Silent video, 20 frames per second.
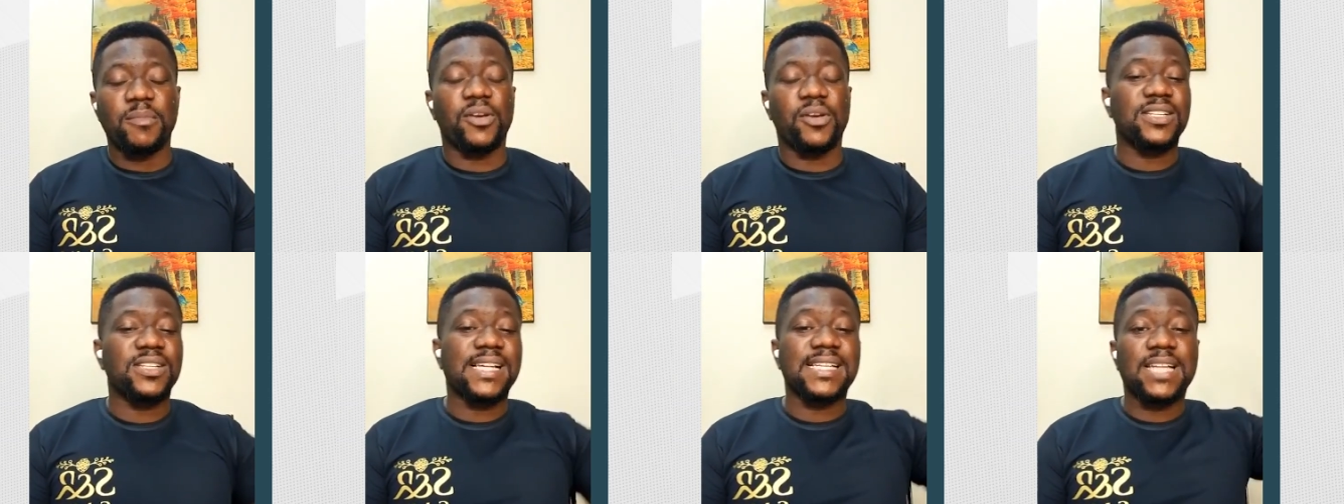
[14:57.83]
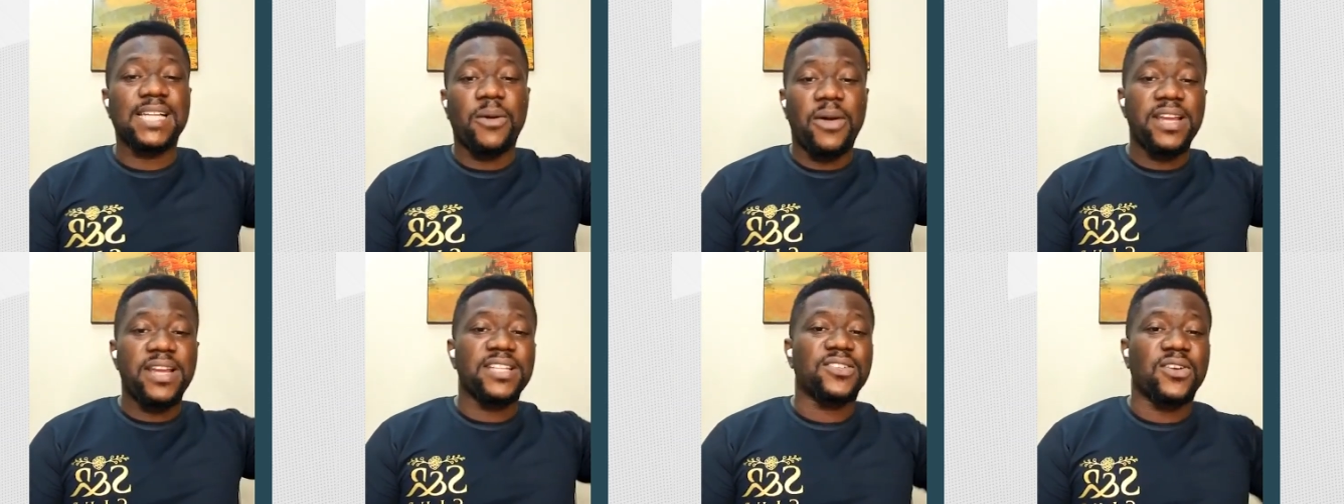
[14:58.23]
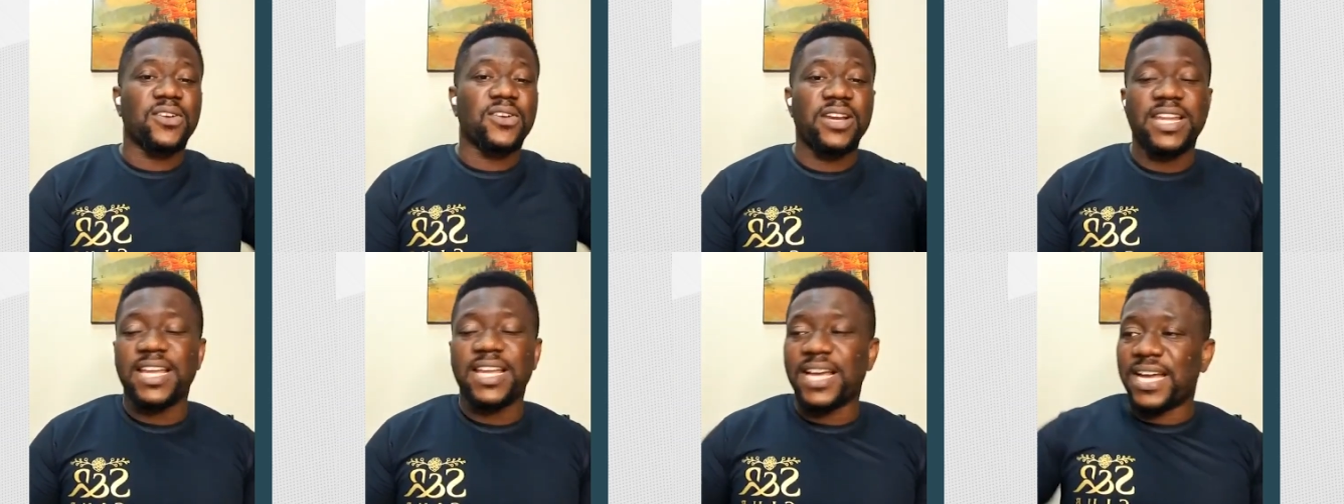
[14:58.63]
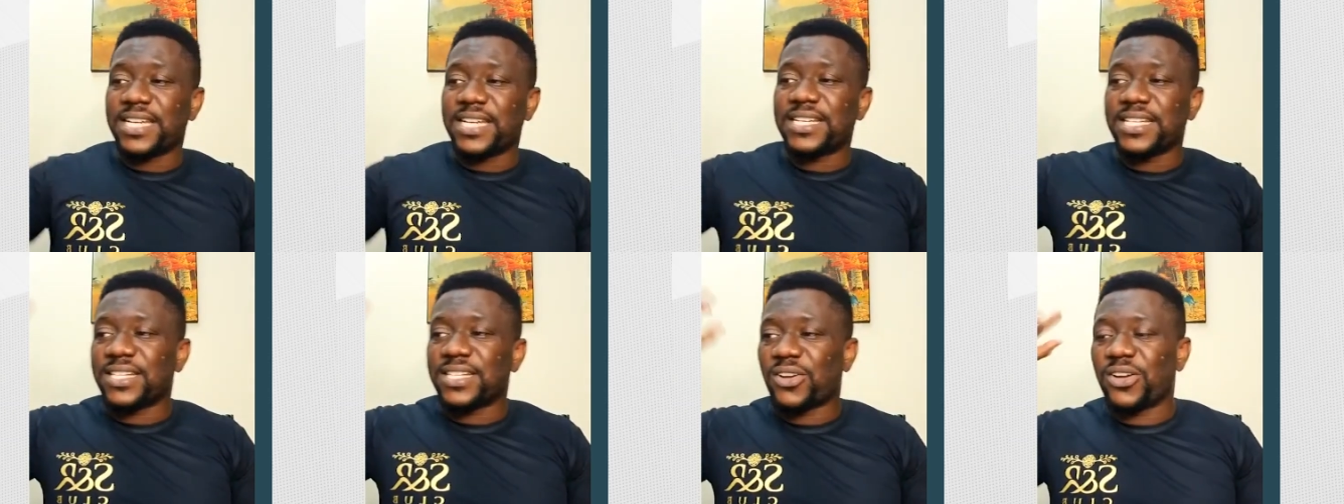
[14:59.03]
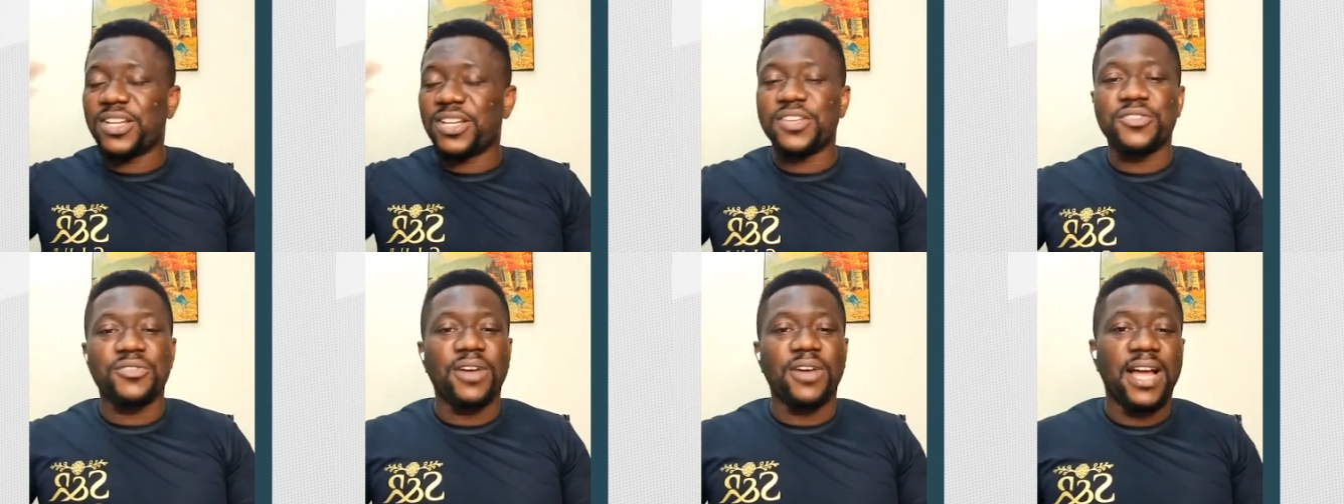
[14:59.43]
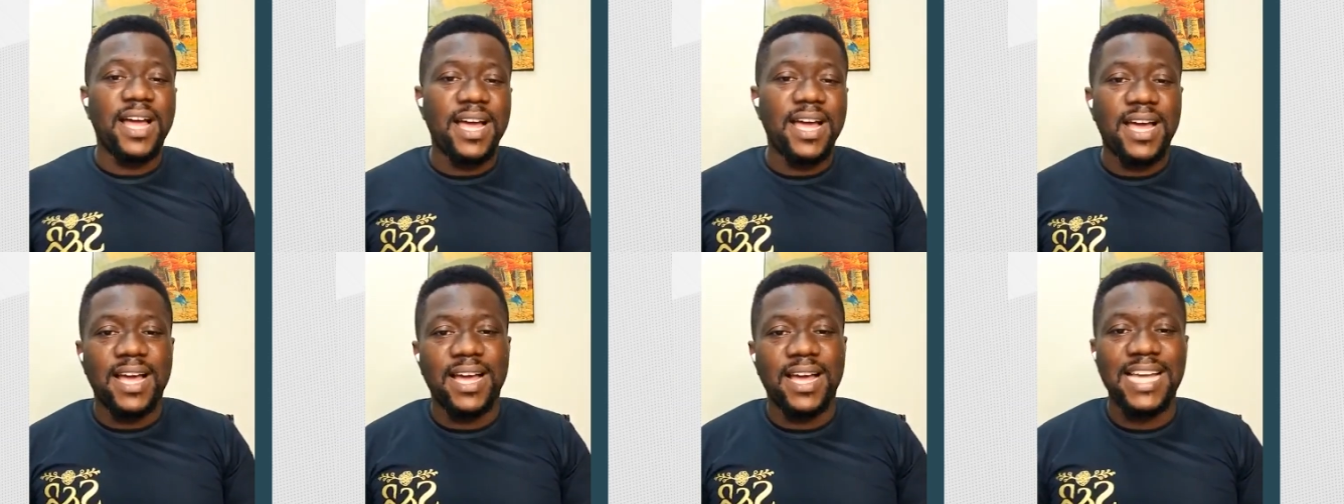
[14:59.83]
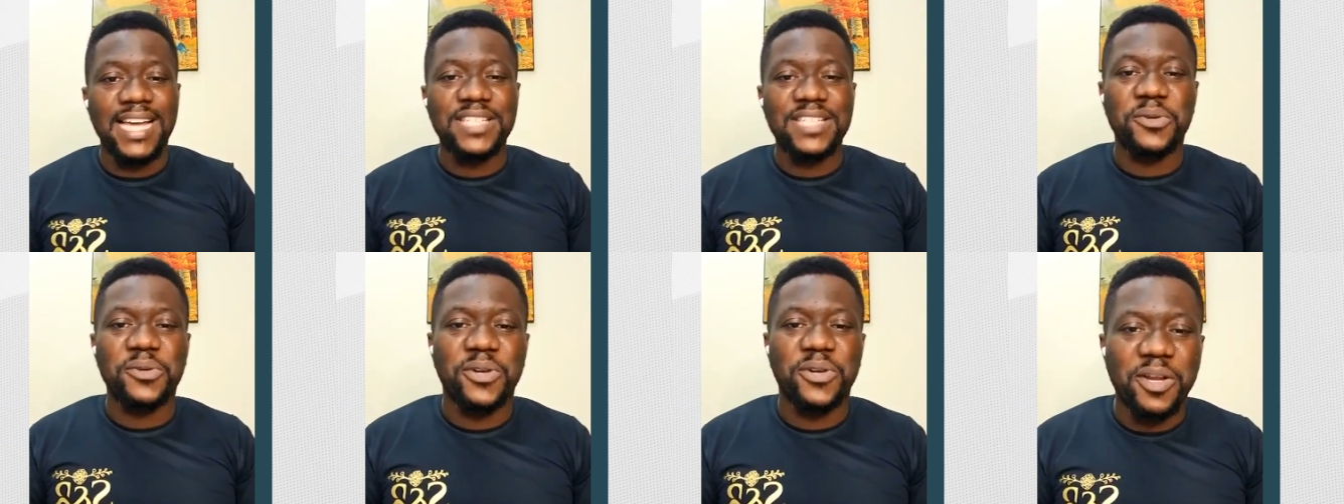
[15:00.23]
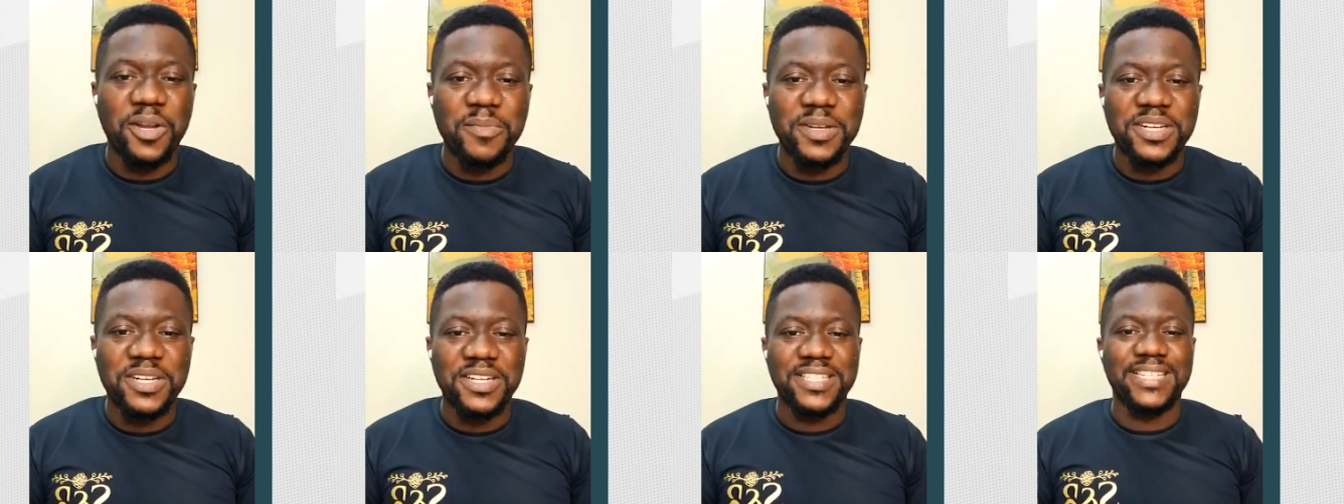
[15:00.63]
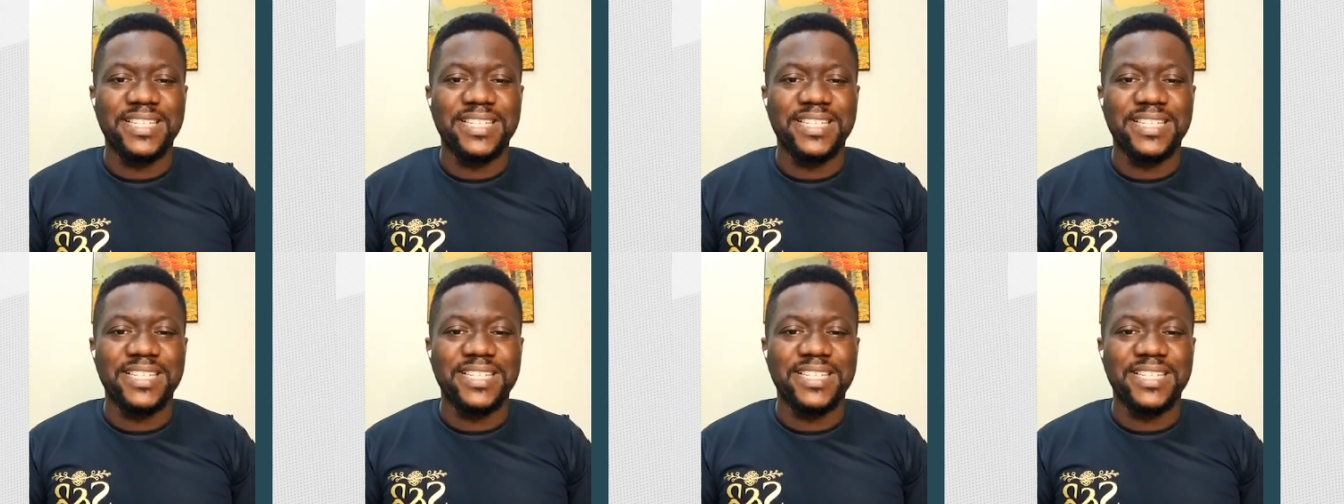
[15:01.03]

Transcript: Because as that one is calling her, she's calling you. Guess who called